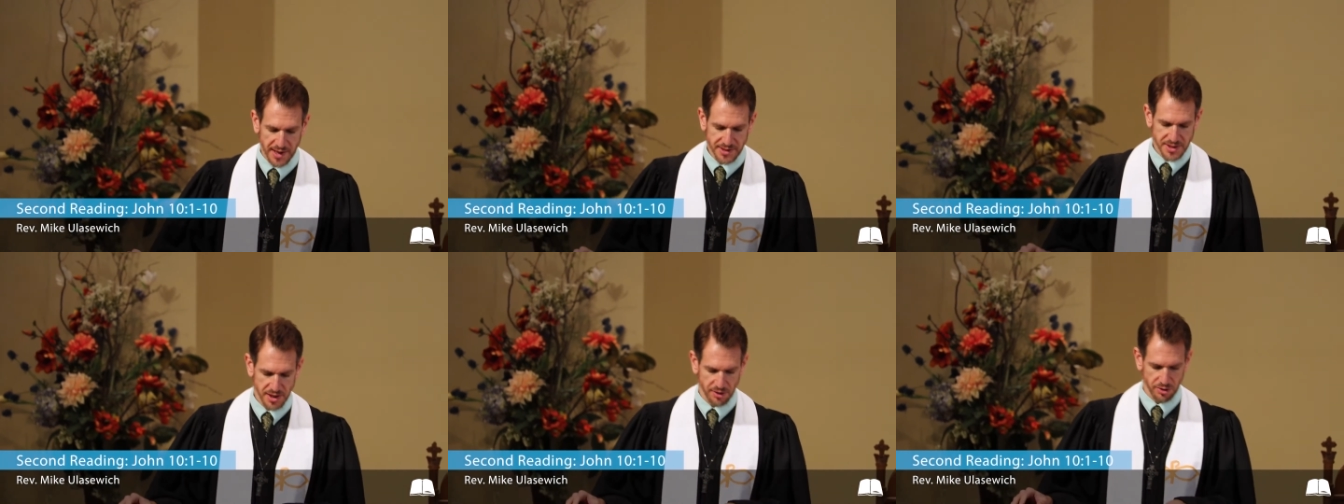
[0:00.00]

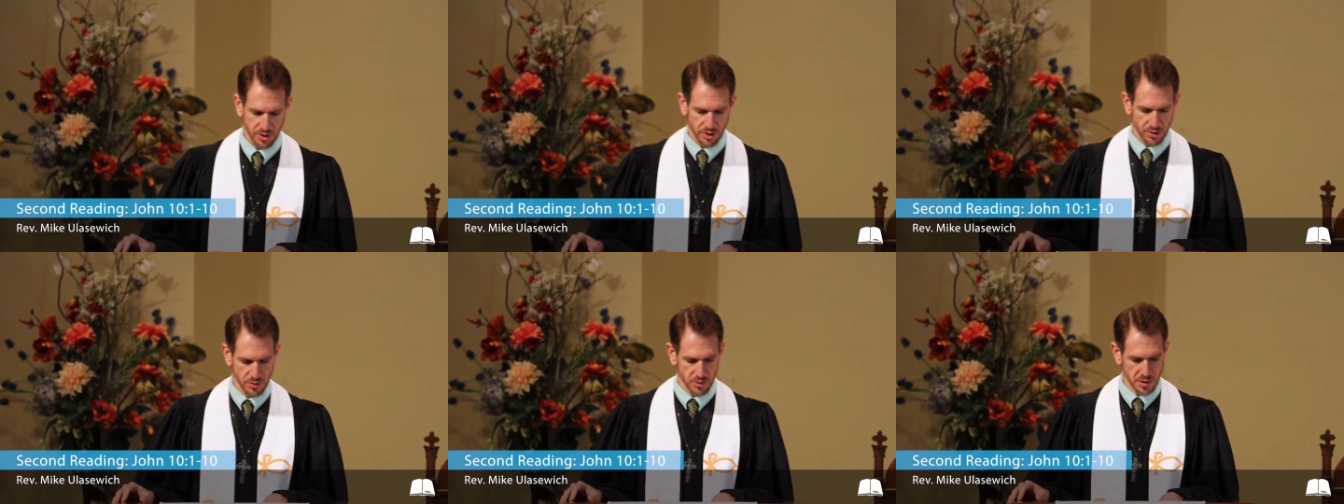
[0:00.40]
I tell
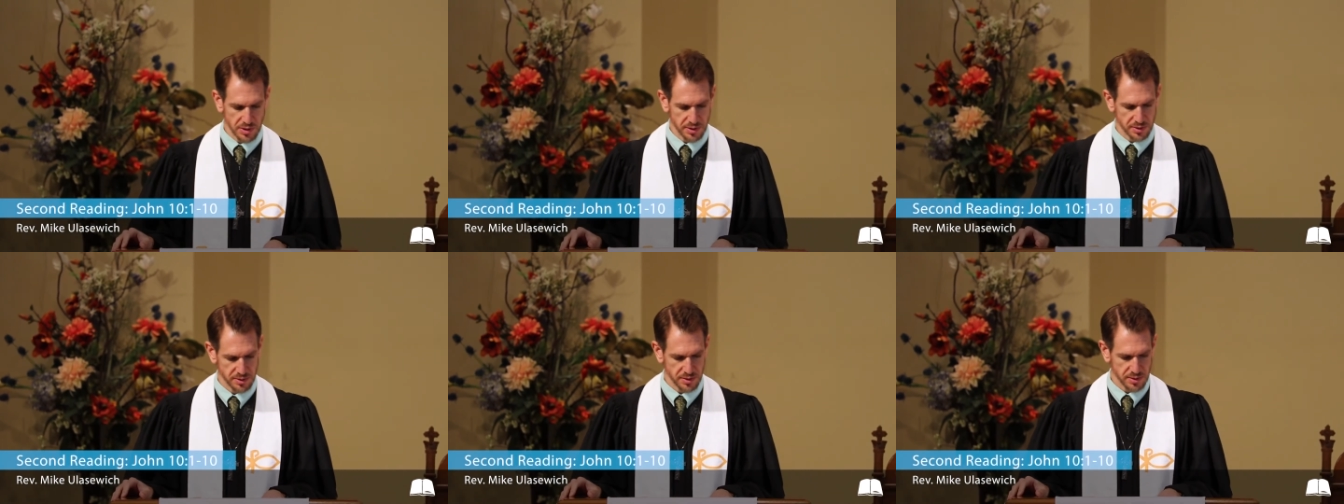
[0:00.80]
you,
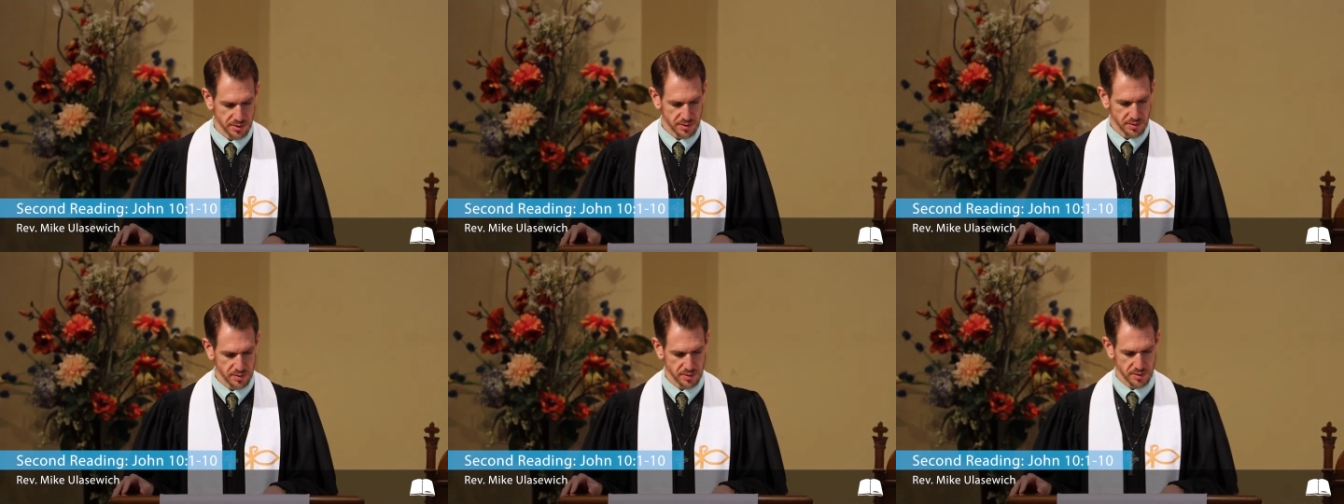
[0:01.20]

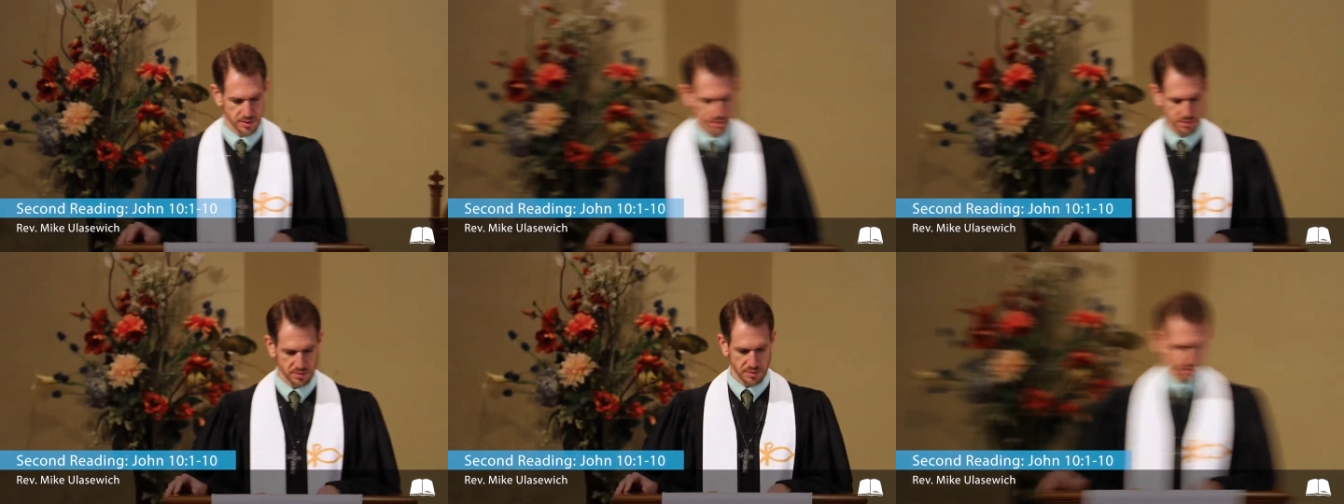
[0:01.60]

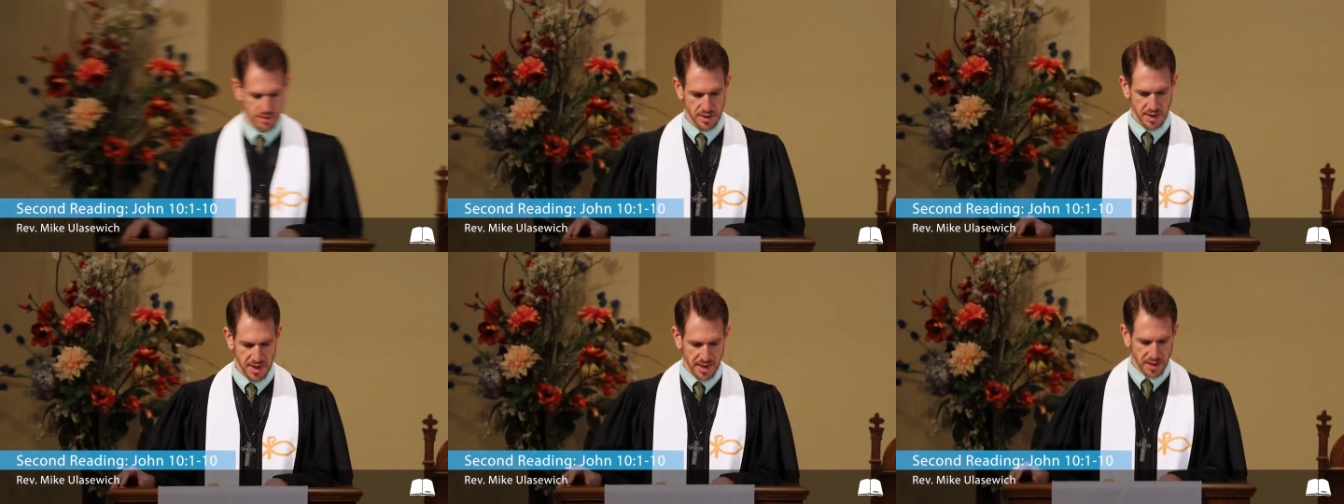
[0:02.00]

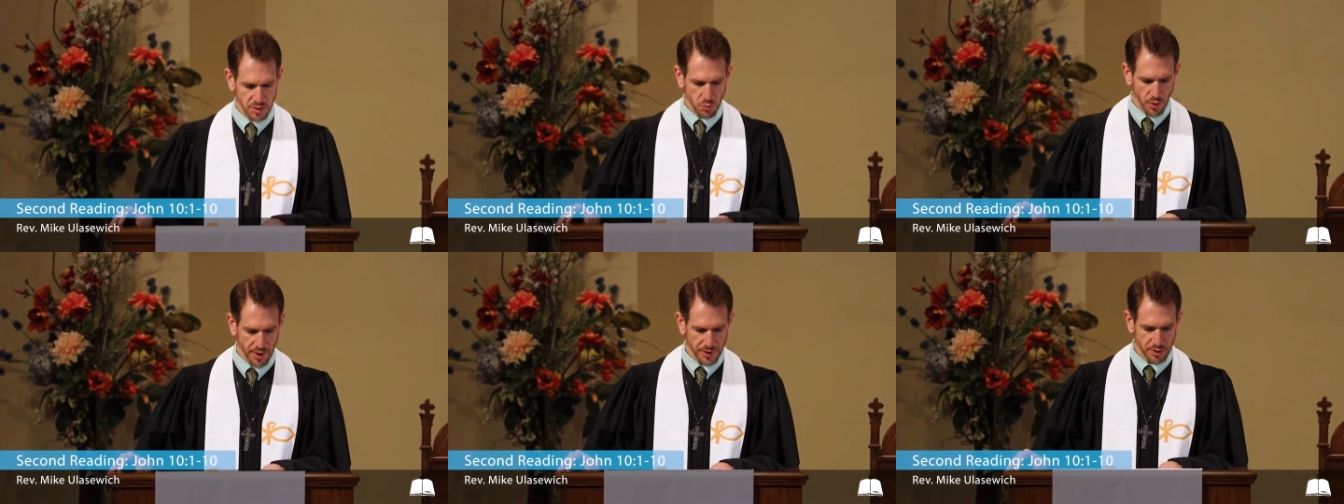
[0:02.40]

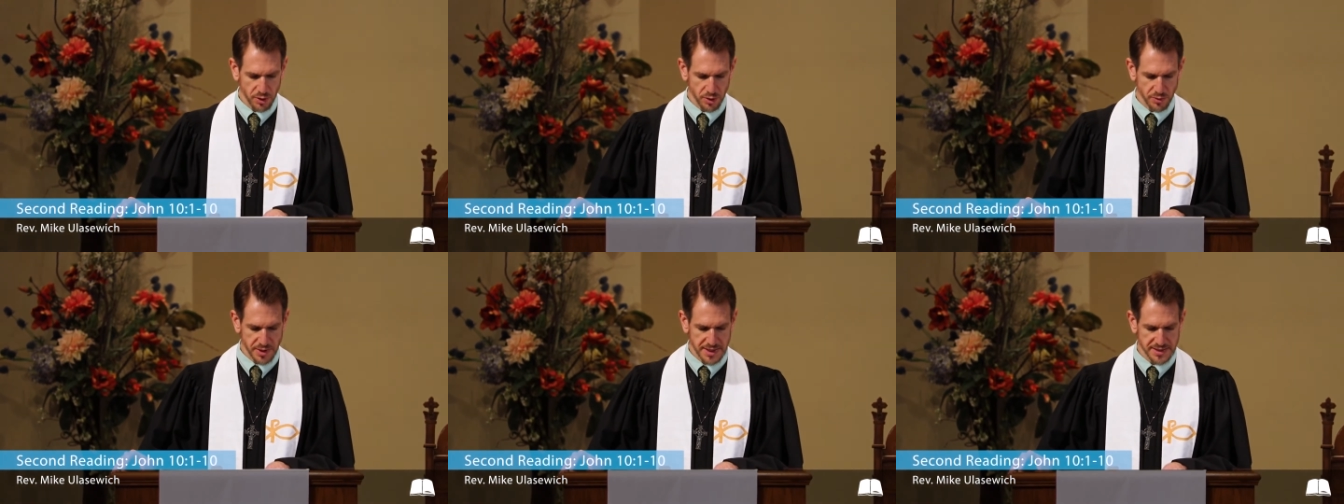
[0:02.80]
anyone
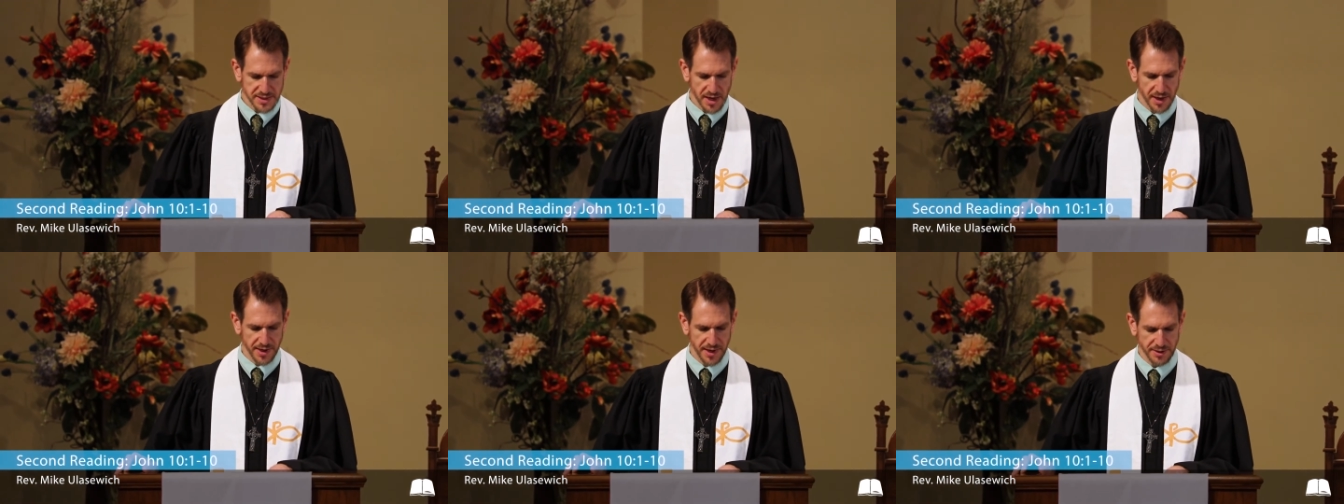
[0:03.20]
who does
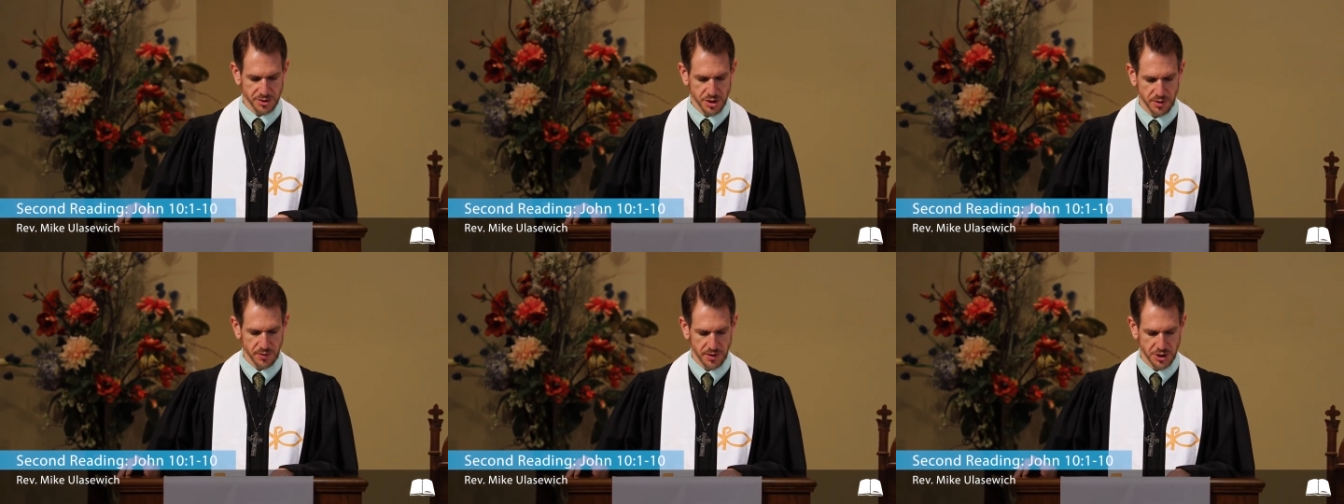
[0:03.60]
not
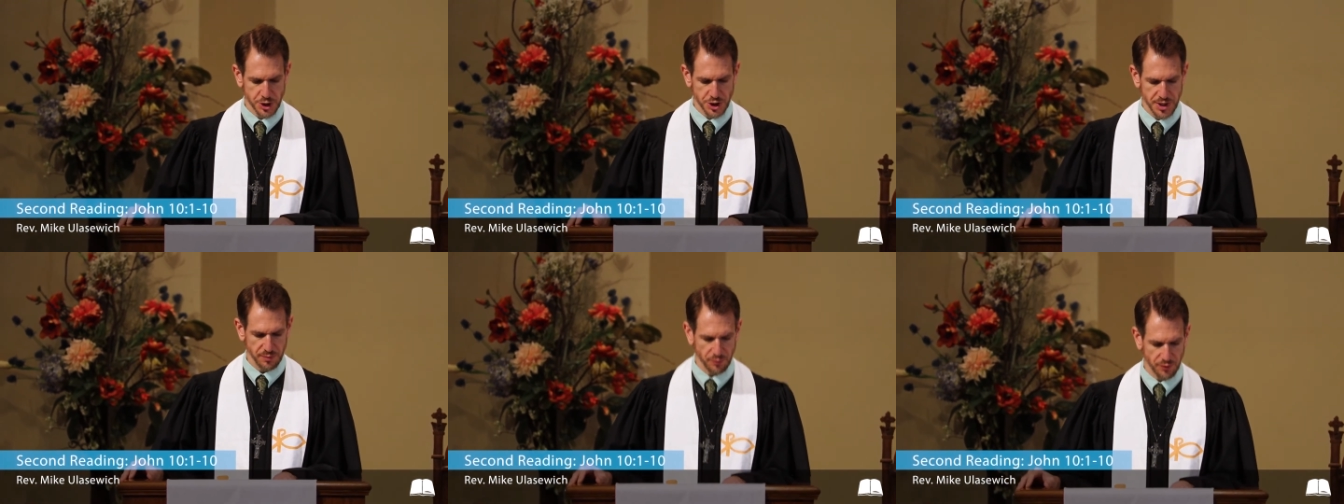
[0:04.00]
enter the
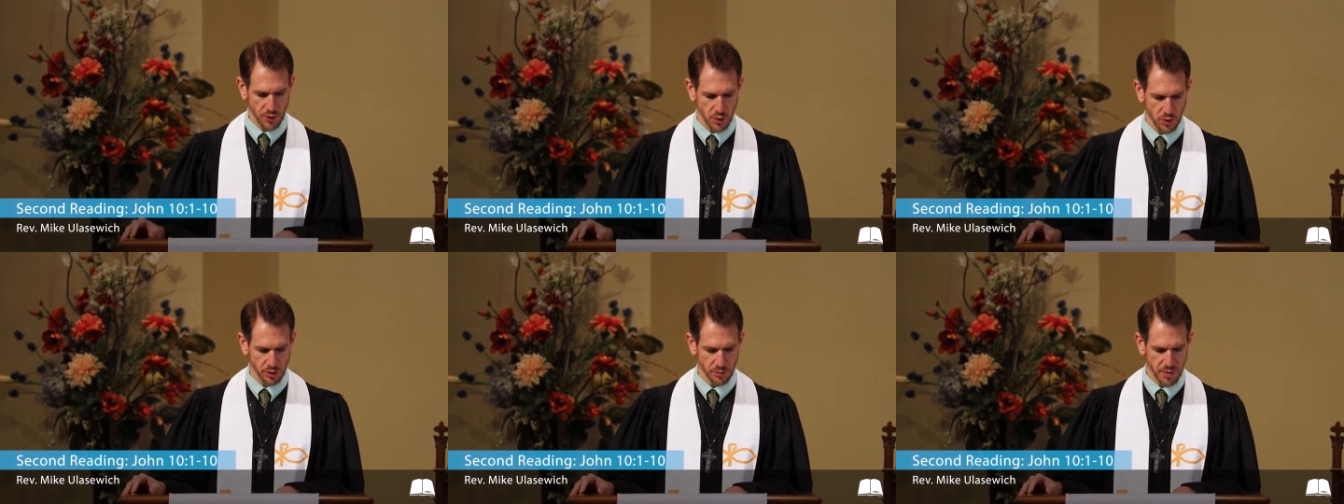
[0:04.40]

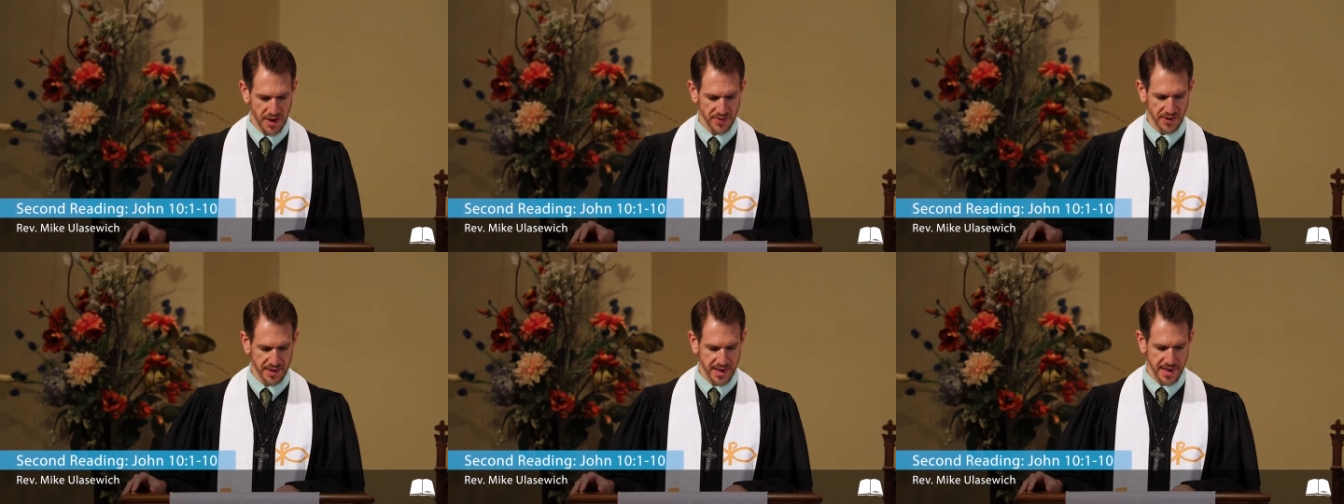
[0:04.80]
sheepfold
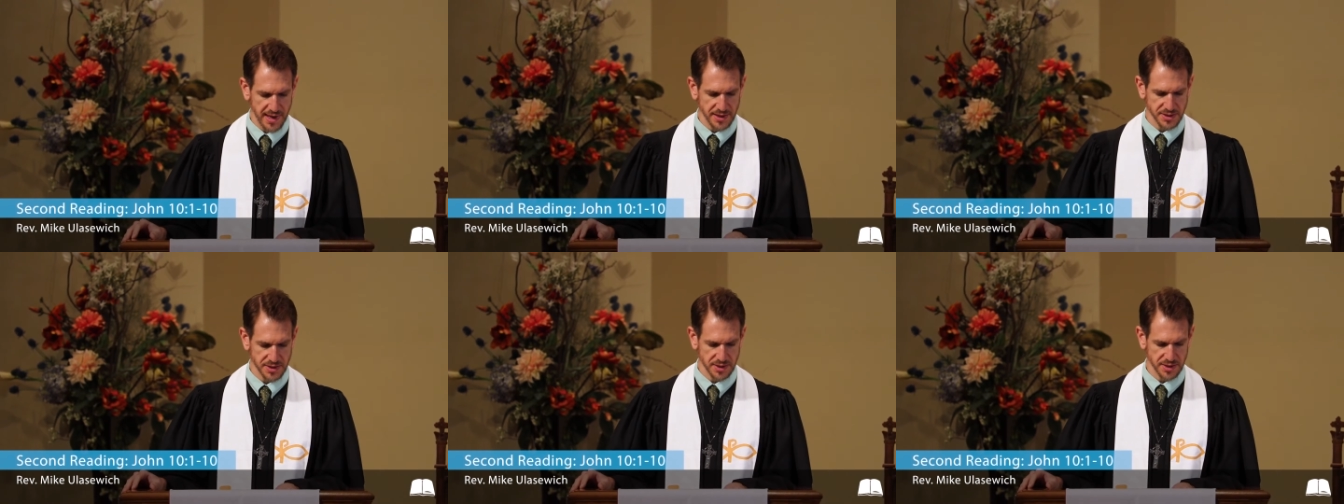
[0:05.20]
by the
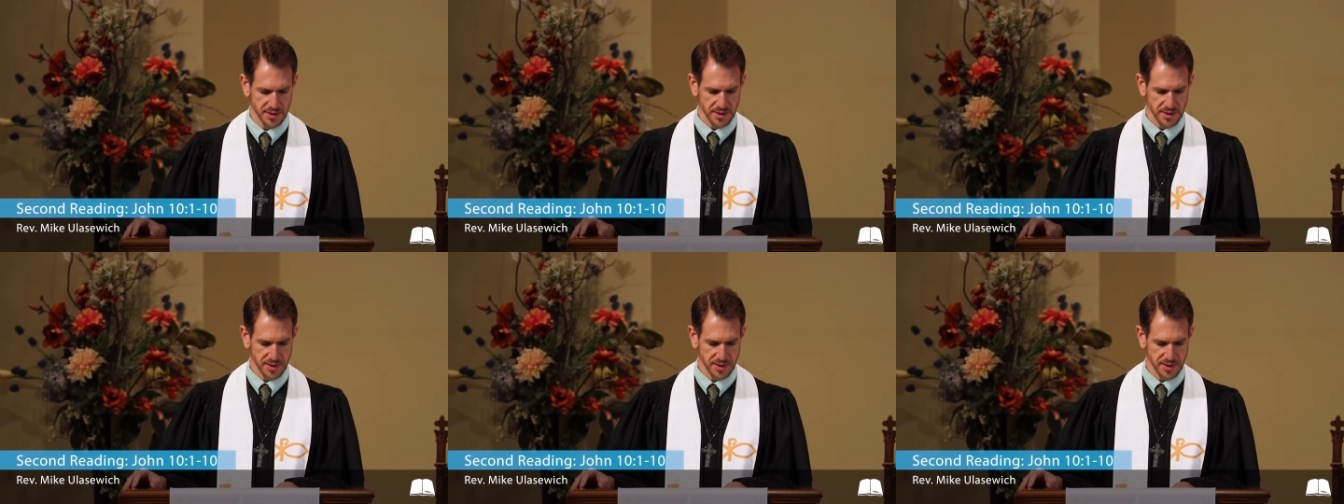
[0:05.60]
gate,